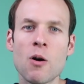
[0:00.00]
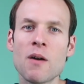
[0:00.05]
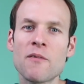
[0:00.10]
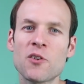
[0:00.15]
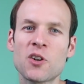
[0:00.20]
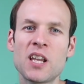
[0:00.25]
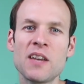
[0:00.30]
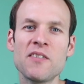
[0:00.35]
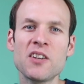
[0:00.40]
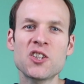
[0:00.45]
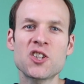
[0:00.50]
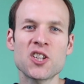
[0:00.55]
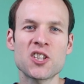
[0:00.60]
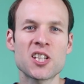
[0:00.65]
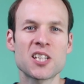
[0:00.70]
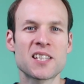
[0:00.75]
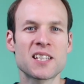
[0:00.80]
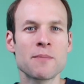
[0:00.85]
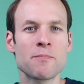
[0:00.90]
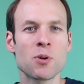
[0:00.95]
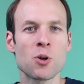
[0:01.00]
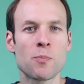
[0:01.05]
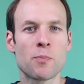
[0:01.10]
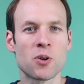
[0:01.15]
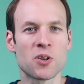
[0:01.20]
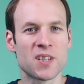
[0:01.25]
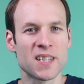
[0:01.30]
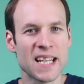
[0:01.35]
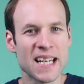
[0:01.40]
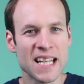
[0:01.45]
However, giving just a simple
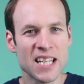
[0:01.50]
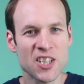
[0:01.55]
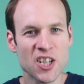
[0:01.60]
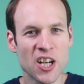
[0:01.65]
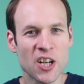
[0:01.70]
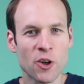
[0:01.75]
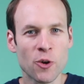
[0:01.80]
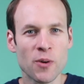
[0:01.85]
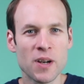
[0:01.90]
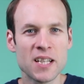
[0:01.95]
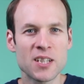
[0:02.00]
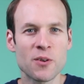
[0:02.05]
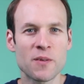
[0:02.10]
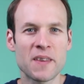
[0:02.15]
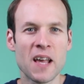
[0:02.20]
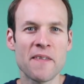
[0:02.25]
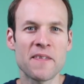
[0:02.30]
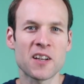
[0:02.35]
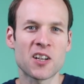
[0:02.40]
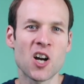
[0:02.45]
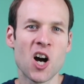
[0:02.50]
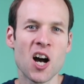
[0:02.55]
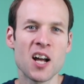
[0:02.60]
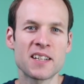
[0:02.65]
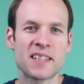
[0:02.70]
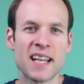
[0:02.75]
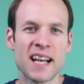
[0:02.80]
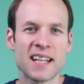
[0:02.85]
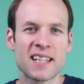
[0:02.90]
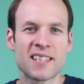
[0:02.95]
percentage increase without the
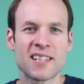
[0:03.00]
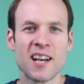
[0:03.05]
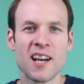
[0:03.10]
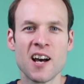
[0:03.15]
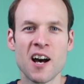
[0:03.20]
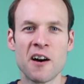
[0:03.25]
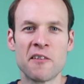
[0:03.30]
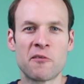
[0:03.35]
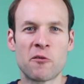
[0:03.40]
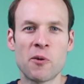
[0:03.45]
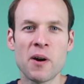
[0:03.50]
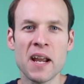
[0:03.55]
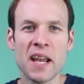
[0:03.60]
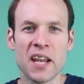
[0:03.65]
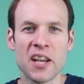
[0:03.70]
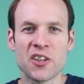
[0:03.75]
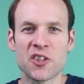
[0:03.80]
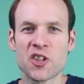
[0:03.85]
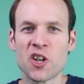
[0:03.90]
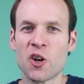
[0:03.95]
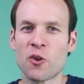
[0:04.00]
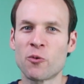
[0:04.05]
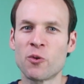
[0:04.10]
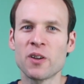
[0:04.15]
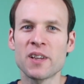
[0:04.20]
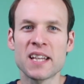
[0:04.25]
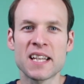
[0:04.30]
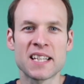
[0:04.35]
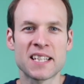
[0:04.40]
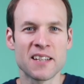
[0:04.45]
context of range
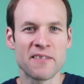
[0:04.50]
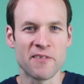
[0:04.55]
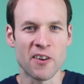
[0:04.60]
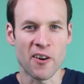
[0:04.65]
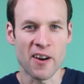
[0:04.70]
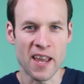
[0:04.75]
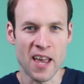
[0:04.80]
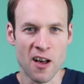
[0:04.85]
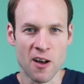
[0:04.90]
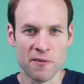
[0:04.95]
really isn't very